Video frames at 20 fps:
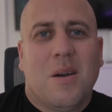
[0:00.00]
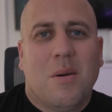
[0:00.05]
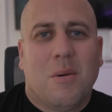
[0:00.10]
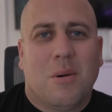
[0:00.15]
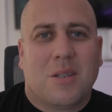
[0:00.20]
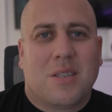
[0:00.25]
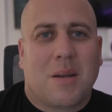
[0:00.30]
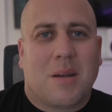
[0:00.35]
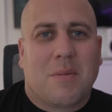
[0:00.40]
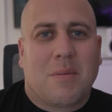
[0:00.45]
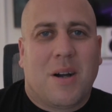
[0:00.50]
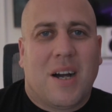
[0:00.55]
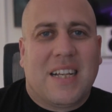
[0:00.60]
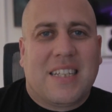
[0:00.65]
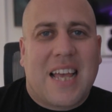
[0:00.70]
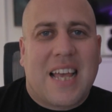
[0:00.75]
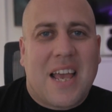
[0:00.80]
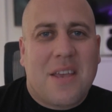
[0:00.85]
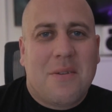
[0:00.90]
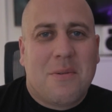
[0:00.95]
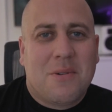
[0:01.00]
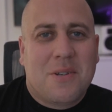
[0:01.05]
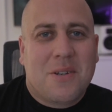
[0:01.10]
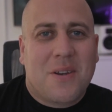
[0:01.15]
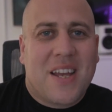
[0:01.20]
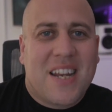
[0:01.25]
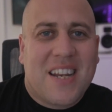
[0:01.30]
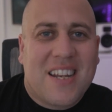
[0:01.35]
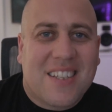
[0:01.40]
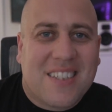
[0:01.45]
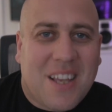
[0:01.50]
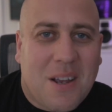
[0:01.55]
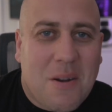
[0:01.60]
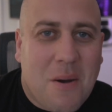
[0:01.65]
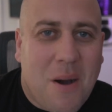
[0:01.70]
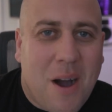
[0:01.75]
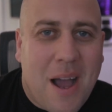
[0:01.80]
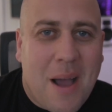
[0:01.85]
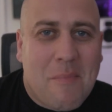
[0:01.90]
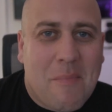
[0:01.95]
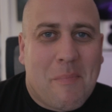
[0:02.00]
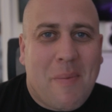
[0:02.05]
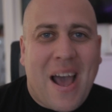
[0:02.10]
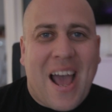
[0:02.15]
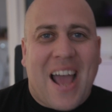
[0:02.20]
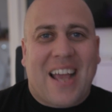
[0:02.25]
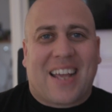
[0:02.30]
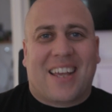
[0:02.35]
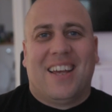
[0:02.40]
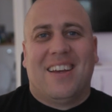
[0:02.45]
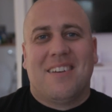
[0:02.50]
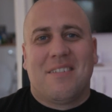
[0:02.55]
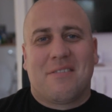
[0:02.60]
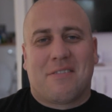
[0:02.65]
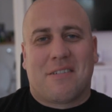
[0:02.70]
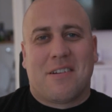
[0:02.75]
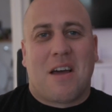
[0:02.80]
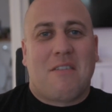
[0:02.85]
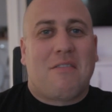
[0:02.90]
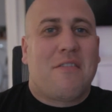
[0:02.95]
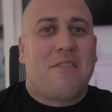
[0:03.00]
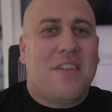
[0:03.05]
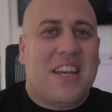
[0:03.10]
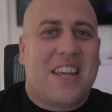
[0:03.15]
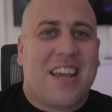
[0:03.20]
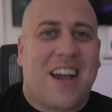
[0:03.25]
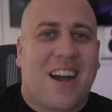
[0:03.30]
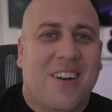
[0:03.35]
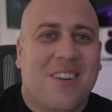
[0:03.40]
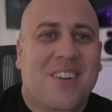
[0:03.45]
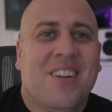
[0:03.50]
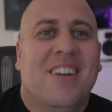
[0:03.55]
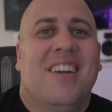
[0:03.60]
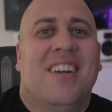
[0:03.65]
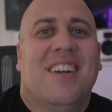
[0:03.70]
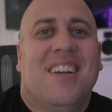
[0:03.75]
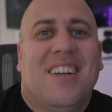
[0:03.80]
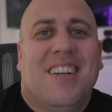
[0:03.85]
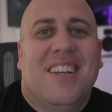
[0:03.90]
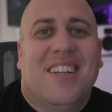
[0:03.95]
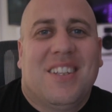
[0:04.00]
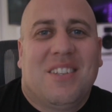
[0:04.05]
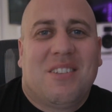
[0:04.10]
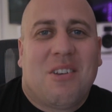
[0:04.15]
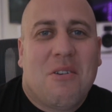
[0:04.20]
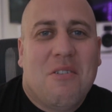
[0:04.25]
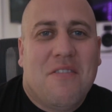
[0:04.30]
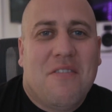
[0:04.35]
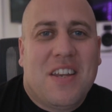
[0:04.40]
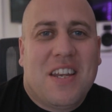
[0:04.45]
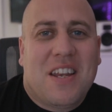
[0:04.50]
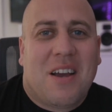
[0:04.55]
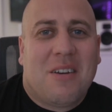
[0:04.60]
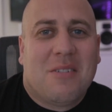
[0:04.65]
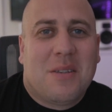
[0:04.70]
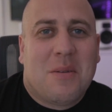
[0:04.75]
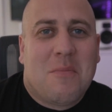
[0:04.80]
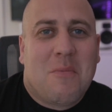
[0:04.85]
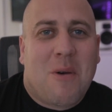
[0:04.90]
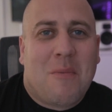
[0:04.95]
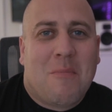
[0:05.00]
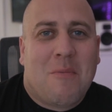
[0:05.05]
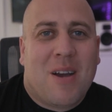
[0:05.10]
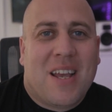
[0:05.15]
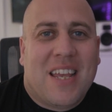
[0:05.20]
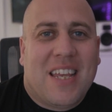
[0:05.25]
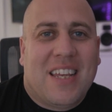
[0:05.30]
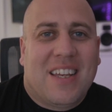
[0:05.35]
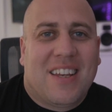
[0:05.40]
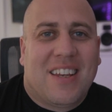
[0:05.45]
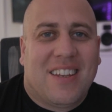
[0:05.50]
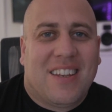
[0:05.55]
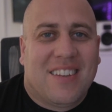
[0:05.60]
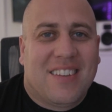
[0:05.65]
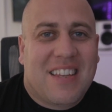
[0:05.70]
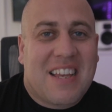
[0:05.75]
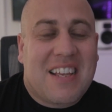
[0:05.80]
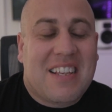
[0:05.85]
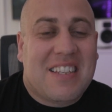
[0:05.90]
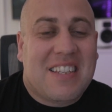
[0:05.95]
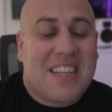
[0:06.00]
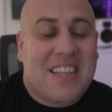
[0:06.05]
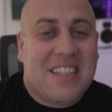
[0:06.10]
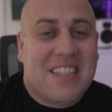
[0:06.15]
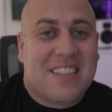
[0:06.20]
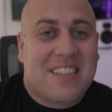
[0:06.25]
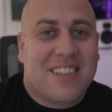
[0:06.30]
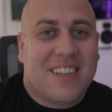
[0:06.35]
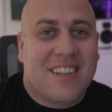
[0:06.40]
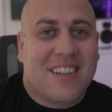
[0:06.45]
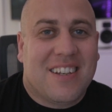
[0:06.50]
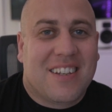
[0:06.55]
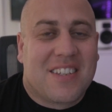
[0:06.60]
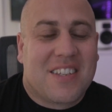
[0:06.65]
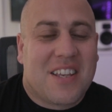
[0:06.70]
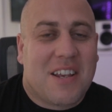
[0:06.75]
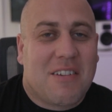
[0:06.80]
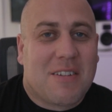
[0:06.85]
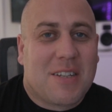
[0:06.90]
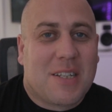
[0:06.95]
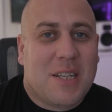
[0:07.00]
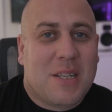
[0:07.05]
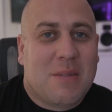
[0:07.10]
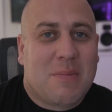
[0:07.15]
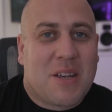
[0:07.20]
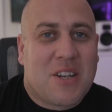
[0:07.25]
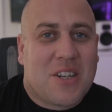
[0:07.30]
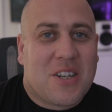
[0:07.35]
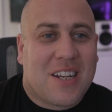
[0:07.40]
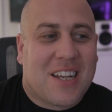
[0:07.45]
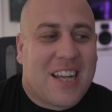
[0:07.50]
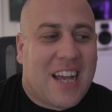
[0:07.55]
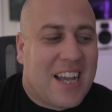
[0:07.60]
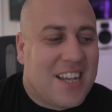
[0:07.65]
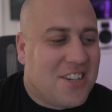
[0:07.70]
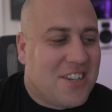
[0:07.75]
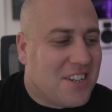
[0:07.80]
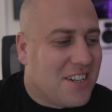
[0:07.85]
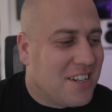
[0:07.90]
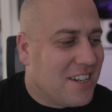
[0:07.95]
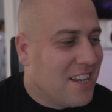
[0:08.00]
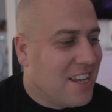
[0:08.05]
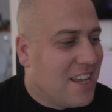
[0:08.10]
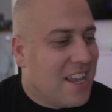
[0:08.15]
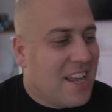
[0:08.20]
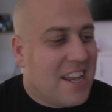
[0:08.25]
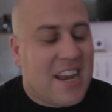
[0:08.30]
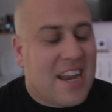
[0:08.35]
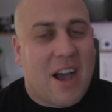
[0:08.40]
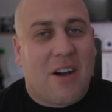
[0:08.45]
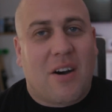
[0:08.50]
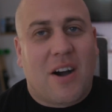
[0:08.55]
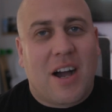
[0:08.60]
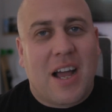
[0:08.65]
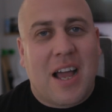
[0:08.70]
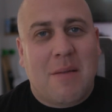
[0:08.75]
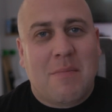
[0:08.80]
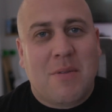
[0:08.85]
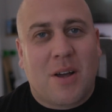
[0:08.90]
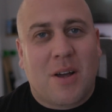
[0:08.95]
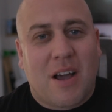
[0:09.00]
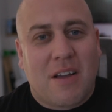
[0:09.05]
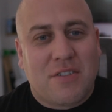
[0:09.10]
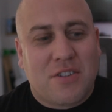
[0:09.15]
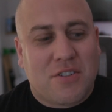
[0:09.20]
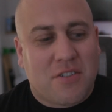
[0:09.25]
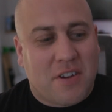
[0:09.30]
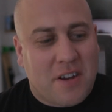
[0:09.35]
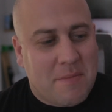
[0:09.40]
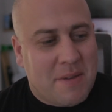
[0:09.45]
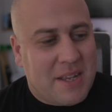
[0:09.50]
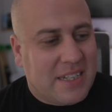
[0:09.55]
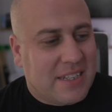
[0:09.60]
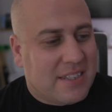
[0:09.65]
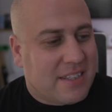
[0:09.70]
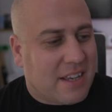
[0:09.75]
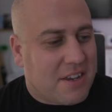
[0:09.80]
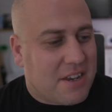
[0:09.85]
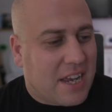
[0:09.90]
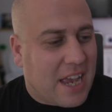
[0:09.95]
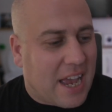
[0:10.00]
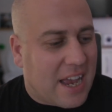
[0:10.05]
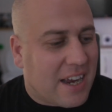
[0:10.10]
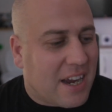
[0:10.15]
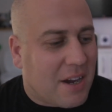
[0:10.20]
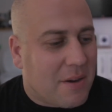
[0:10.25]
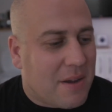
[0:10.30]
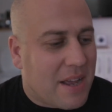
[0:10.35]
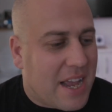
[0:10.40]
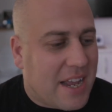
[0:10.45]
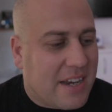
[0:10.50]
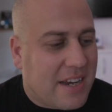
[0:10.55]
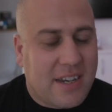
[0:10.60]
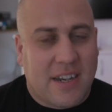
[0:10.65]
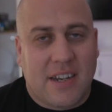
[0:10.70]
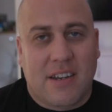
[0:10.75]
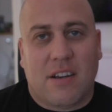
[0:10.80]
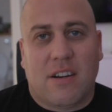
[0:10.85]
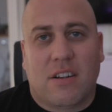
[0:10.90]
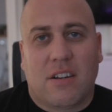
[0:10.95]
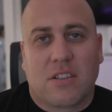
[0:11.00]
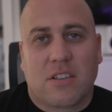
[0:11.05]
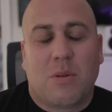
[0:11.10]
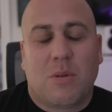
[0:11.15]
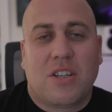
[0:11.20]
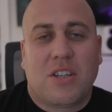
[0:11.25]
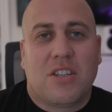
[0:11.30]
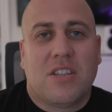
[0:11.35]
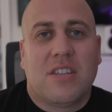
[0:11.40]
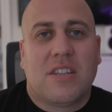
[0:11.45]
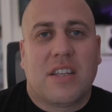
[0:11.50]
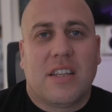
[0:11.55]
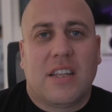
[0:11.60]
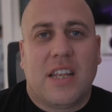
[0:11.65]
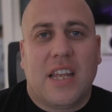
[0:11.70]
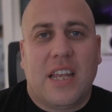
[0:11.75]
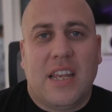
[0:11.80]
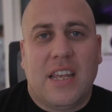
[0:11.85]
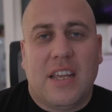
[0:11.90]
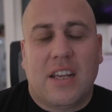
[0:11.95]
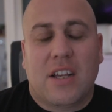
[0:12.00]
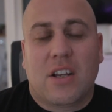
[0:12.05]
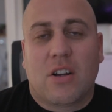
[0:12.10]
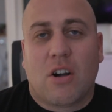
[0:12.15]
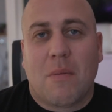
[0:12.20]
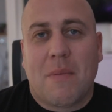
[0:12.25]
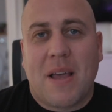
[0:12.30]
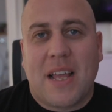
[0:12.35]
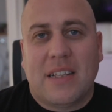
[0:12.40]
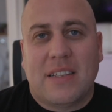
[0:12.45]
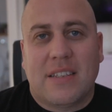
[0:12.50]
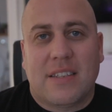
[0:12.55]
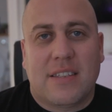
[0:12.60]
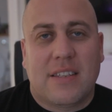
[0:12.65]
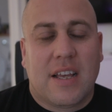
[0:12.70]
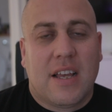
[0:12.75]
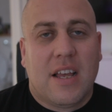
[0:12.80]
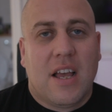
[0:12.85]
What's up guys, how you all doing? So I am back for another video, 2 videos in 1 week. This is a seriously special occasion. Now I am live streaming, so you can go ahead and ask questions in the comments